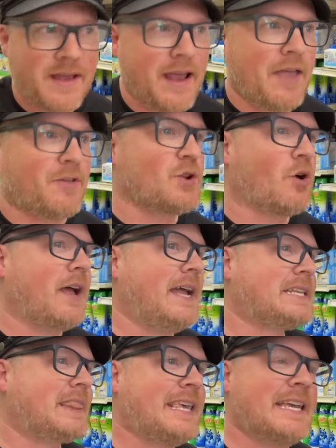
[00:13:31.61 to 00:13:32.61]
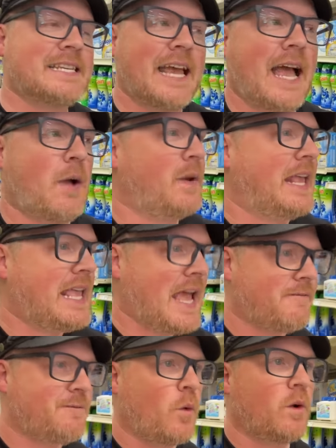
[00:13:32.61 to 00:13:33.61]
and there's all kinds of things I, I want to
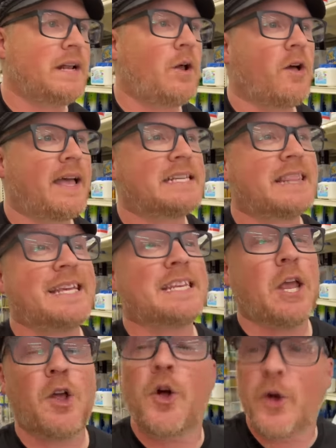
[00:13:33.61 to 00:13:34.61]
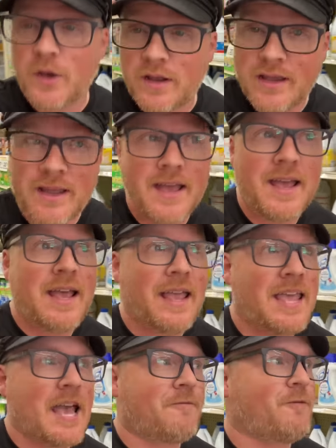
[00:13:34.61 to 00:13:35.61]
get for it, all kinds of things I could
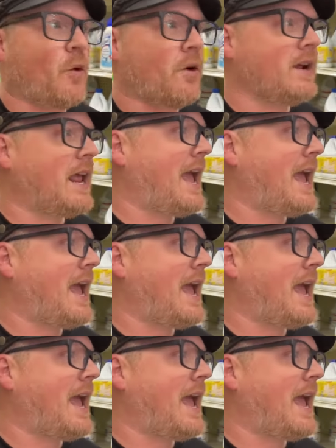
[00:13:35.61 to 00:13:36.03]
get for it.